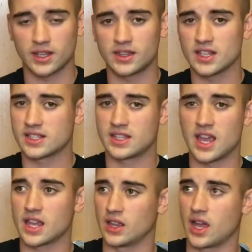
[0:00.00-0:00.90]
Like, this
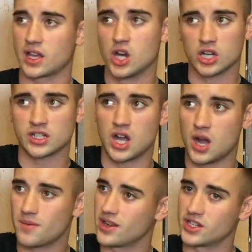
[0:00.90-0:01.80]
thing like hooks
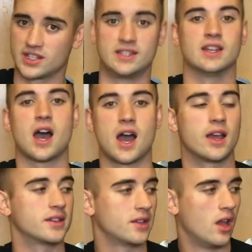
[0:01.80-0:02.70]
up and just
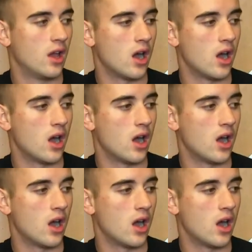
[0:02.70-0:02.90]
dies.